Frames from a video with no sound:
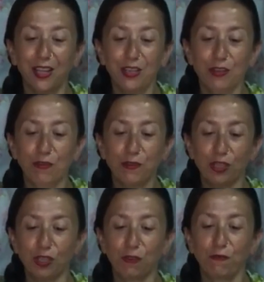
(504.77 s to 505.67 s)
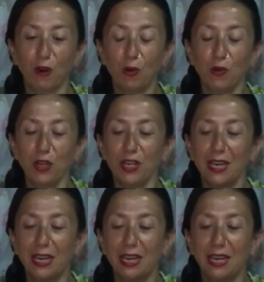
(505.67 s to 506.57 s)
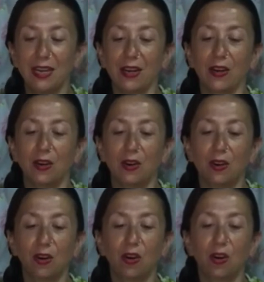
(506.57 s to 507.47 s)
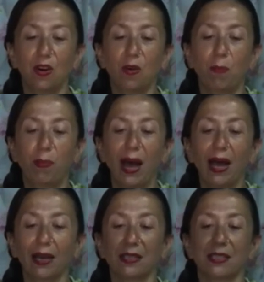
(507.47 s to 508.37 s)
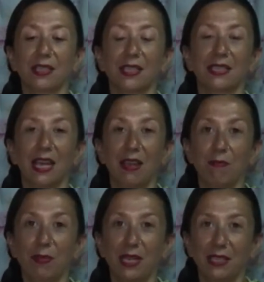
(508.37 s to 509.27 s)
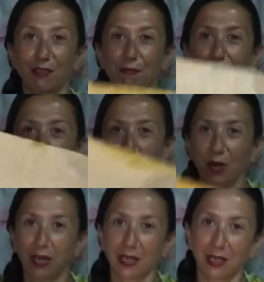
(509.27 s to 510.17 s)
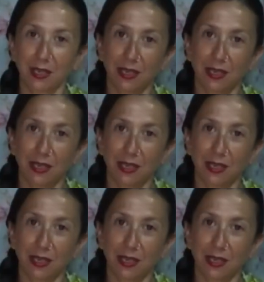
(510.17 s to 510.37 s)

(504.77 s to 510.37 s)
You've just folded it in back to the same piece of fabric.